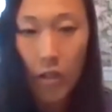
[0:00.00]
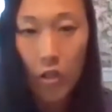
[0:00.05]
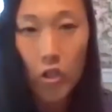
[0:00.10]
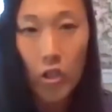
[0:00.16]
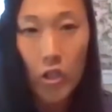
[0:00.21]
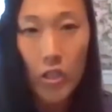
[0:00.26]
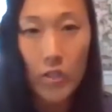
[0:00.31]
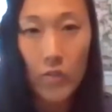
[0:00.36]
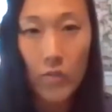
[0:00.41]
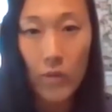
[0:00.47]

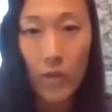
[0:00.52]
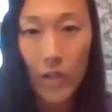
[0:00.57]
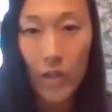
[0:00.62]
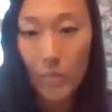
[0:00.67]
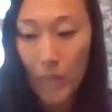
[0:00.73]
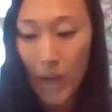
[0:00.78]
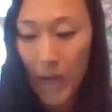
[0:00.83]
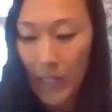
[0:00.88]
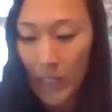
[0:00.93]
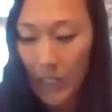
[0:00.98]
just
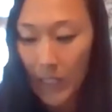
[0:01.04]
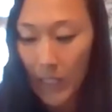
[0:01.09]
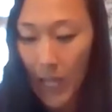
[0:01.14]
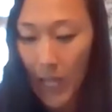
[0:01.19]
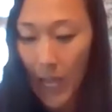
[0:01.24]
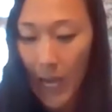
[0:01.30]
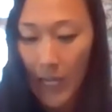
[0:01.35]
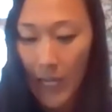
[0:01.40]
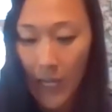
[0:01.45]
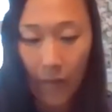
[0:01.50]
by
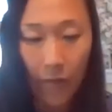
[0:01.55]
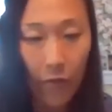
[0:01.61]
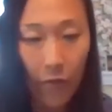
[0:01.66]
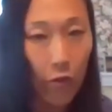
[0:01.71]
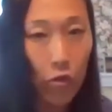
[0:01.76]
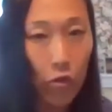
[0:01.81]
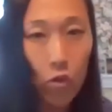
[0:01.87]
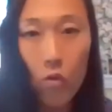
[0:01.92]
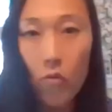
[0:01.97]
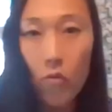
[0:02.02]
sliding.
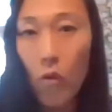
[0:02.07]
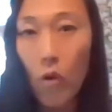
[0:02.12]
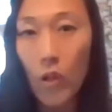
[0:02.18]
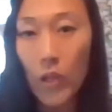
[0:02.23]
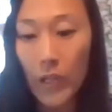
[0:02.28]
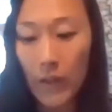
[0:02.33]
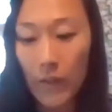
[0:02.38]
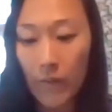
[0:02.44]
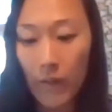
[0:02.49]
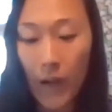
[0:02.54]
There's no
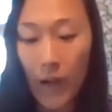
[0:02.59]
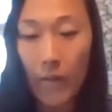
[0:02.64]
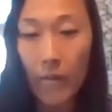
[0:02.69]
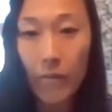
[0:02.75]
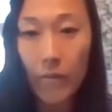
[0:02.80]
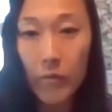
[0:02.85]
rolling involved.